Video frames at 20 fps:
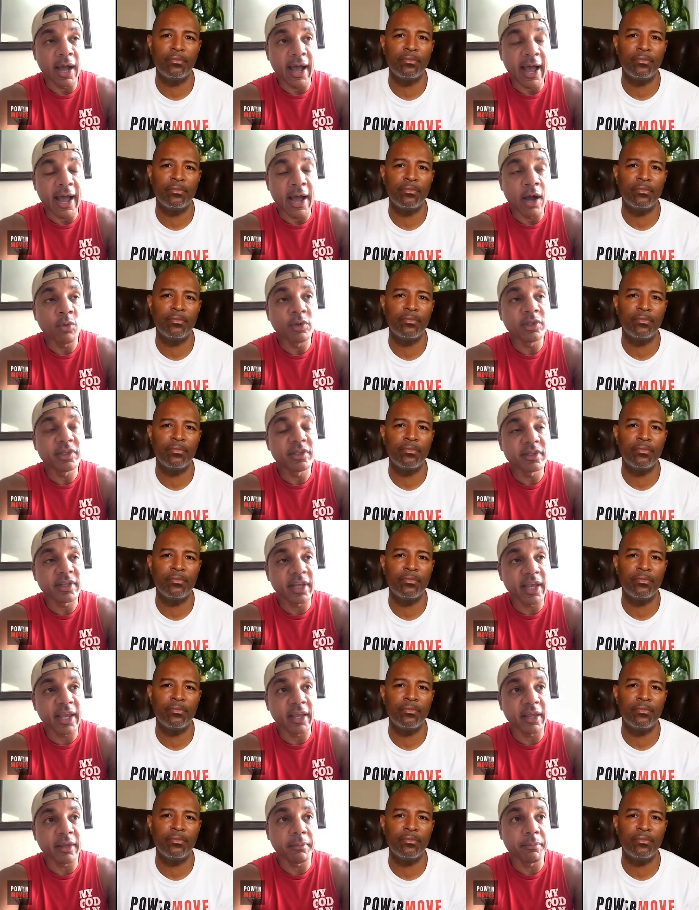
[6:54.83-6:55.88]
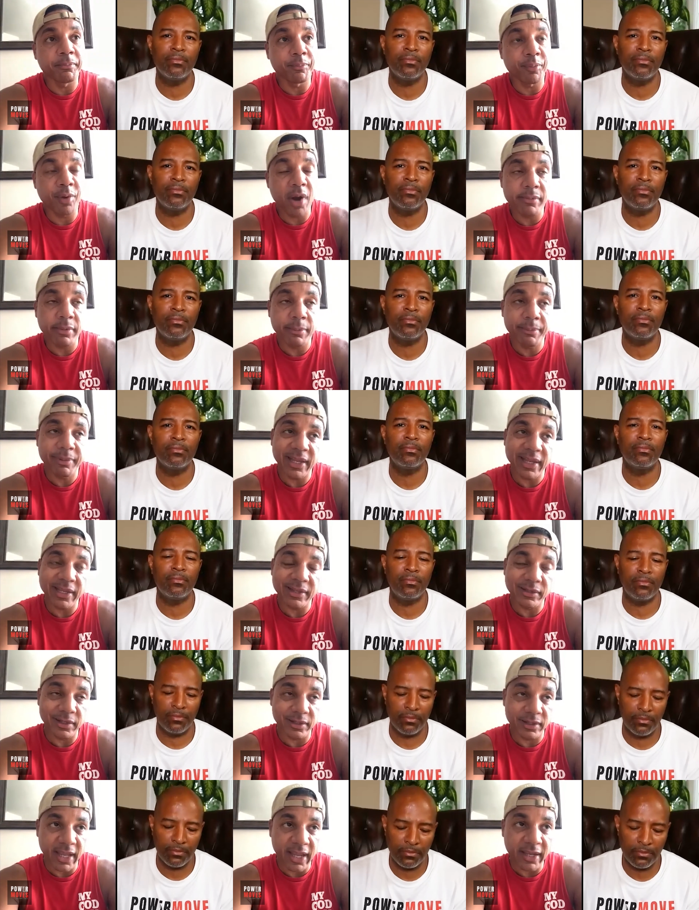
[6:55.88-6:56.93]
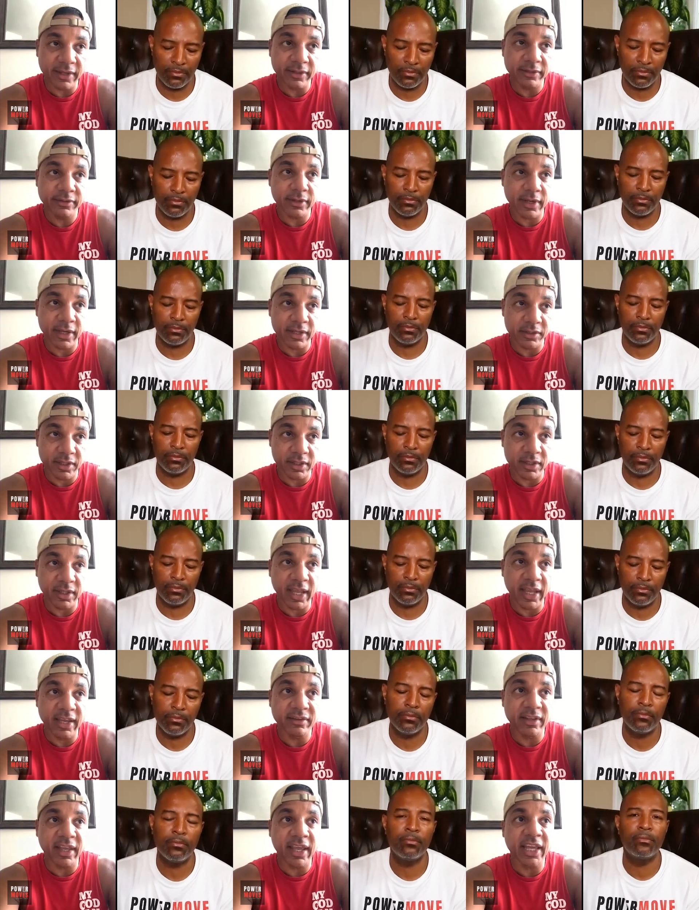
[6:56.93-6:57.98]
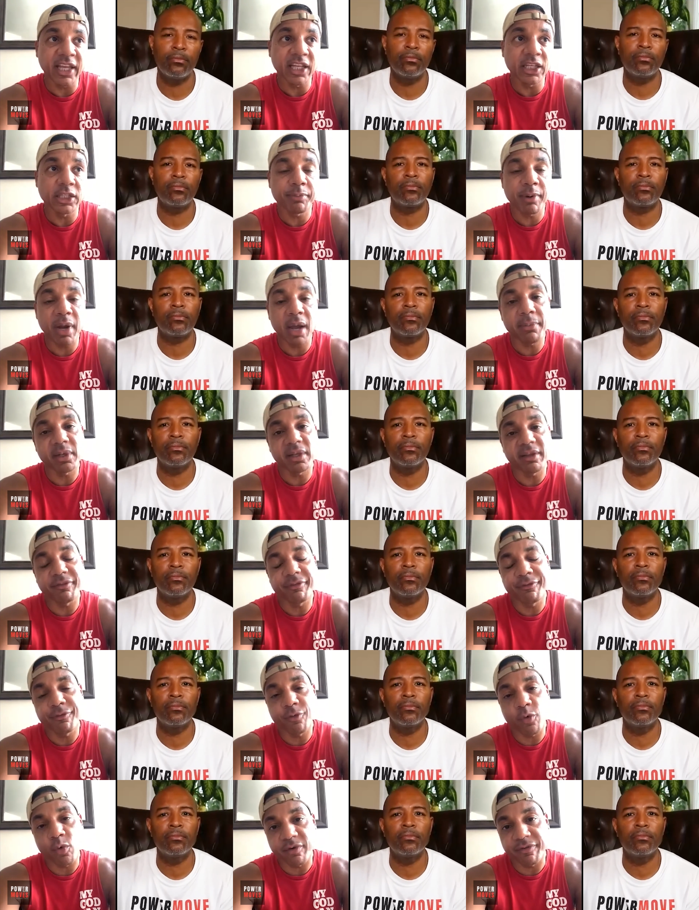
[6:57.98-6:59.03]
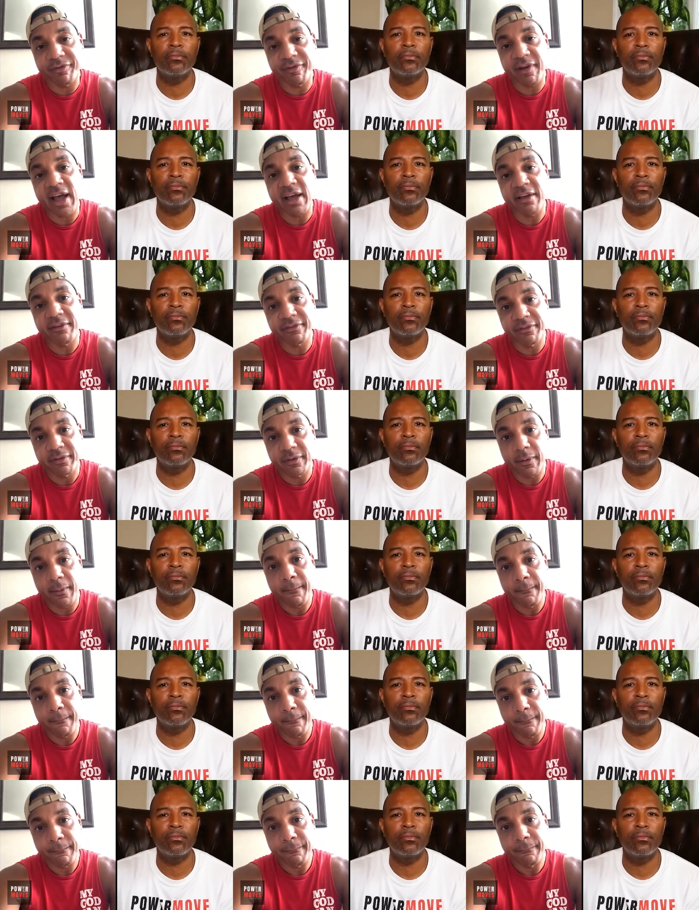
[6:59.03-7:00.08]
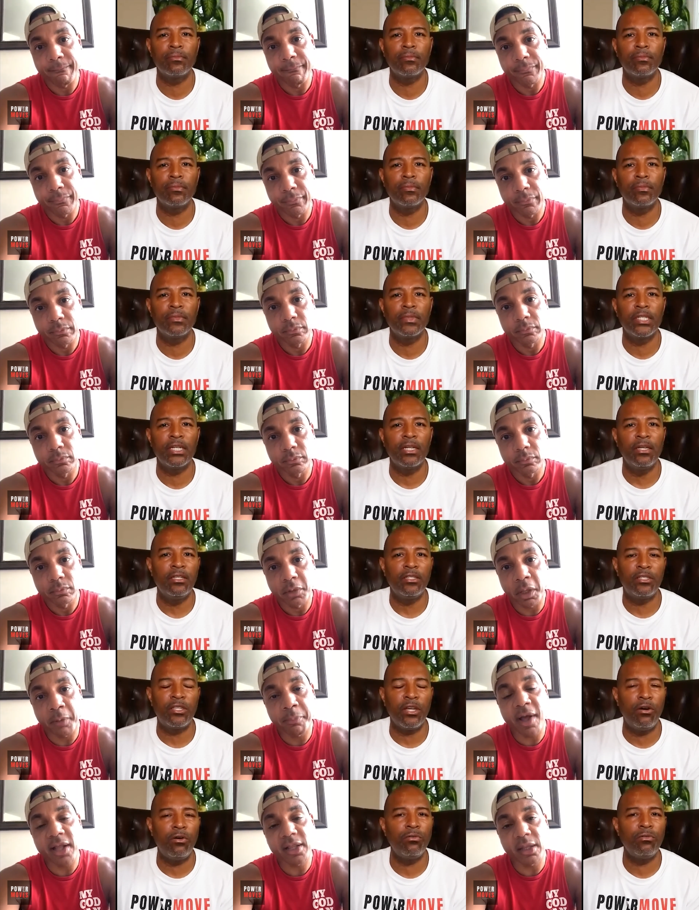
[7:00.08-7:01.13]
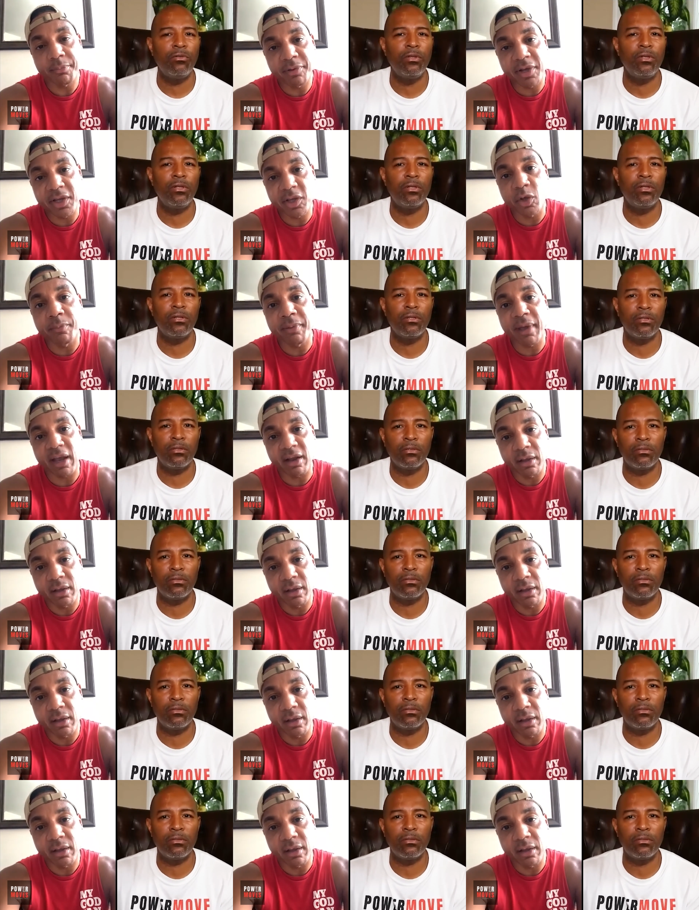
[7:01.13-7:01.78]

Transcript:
Speaker 1: I would say probably in today's in today's age, probably four or five. So they probably bring you back